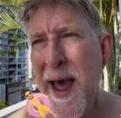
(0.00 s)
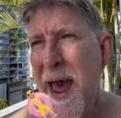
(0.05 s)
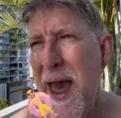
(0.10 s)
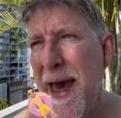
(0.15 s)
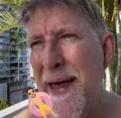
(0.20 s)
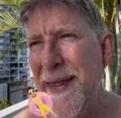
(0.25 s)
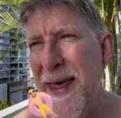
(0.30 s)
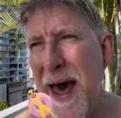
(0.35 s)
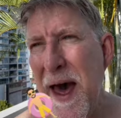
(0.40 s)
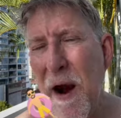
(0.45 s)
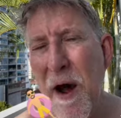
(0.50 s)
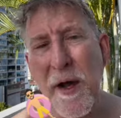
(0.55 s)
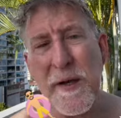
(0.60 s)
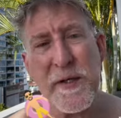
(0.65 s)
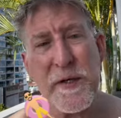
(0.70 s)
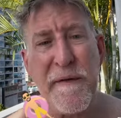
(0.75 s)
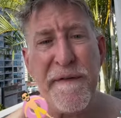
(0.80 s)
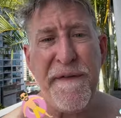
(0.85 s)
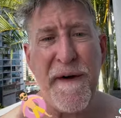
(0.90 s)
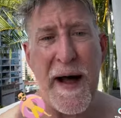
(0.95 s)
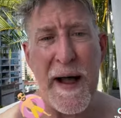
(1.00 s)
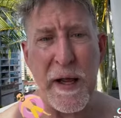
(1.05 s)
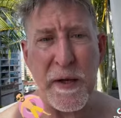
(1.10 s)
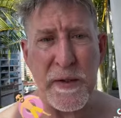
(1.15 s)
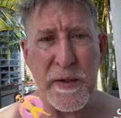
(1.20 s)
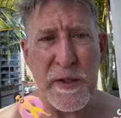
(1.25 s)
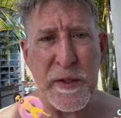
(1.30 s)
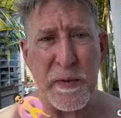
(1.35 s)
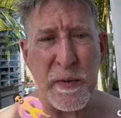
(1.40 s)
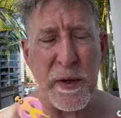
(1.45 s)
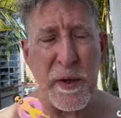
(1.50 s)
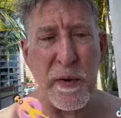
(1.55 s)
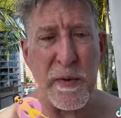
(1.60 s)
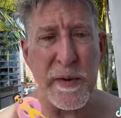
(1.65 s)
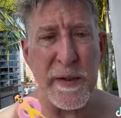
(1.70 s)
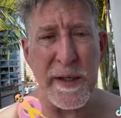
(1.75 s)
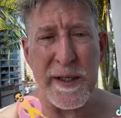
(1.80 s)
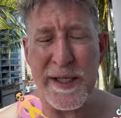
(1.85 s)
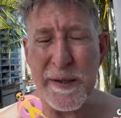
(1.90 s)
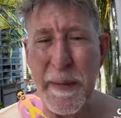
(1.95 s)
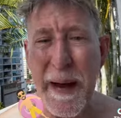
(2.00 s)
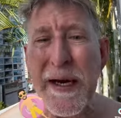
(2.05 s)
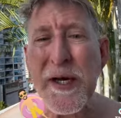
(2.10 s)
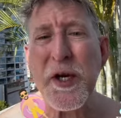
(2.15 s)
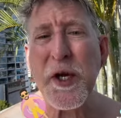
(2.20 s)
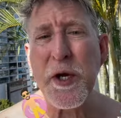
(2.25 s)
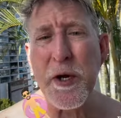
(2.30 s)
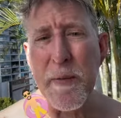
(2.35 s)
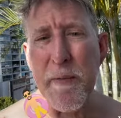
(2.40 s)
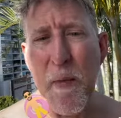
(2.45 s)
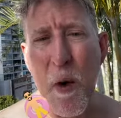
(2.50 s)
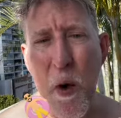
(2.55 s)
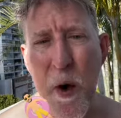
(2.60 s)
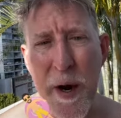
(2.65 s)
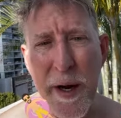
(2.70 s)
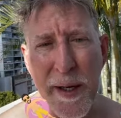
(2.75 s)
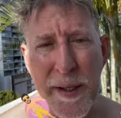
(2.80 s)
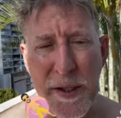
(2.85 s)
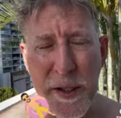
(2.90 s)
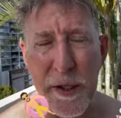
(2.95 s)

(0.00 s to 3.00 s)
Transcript: And that also follows through, especially your mornings.